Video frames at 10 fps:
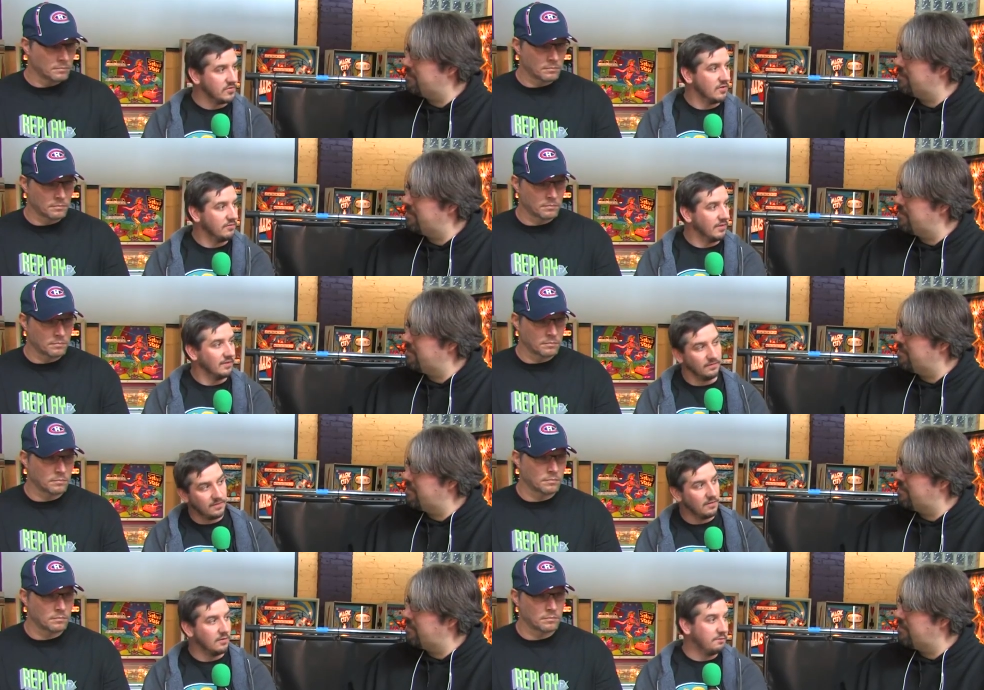Speaker 1: preserving
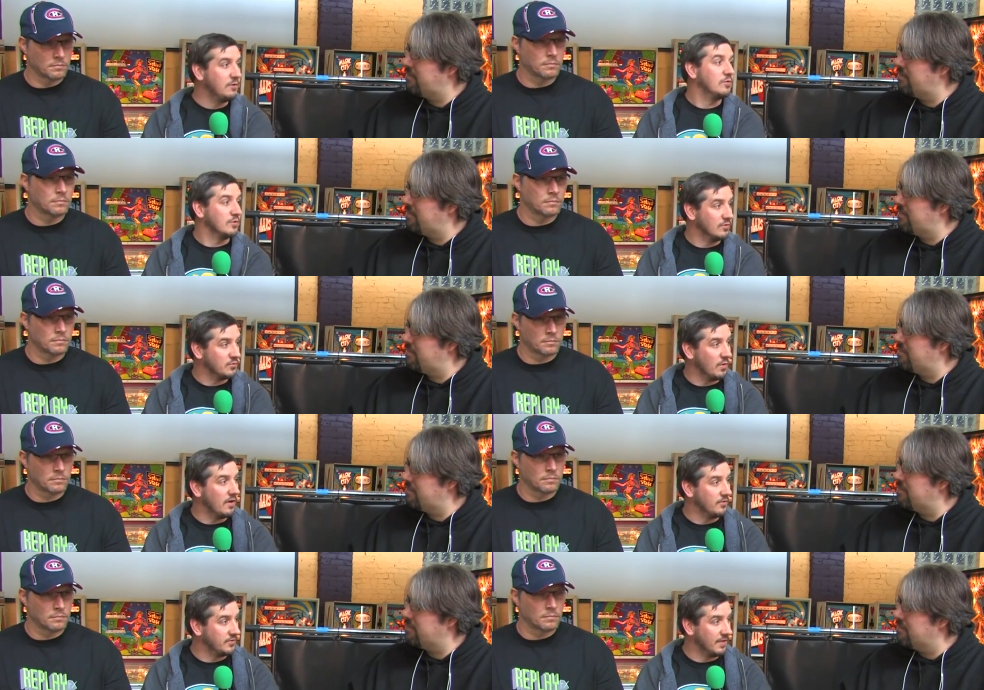the future as
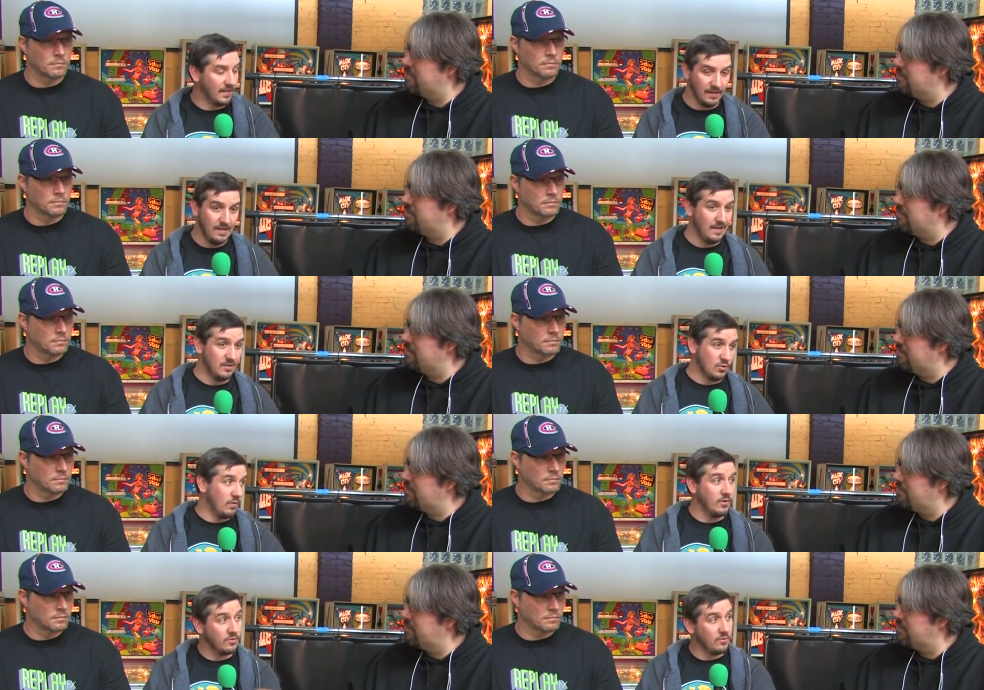well, so that in
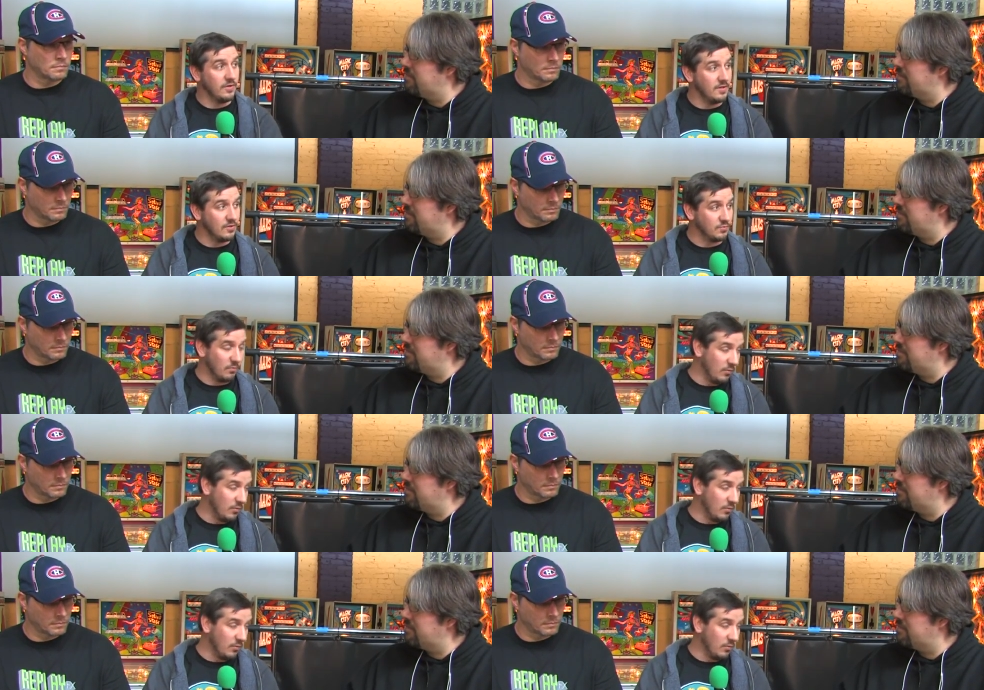20 or 30 years,